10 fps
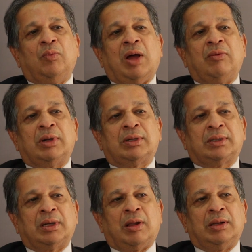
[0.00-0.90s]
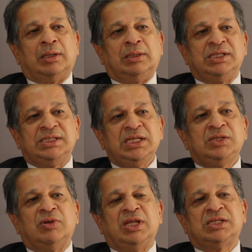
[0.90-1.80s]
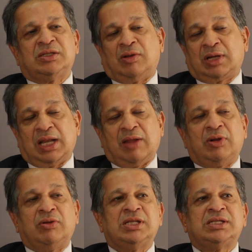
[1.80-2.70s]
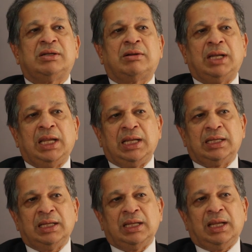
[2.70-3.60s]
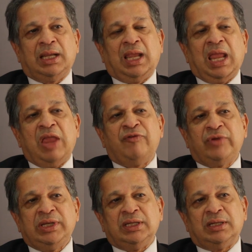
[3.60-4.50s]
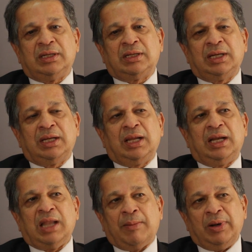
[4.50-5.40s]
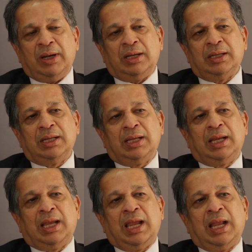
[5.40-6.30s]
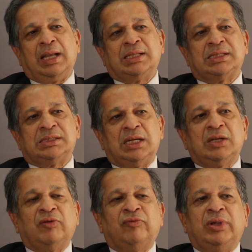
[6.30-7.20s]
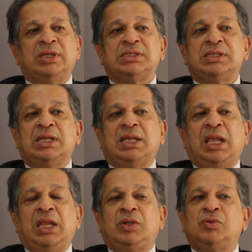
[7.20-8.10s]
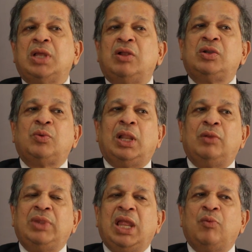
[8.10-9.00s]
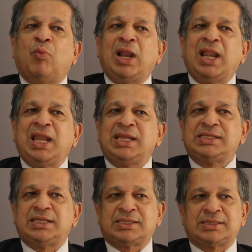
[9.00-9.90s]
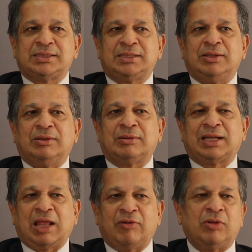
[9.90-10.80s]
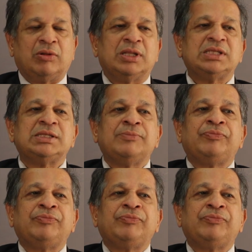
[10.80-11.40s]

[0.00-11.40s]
our disease donation or cadaver donation rate every year doubled, and as a result of which, in 2012 we had 196, you know, cadaver donors,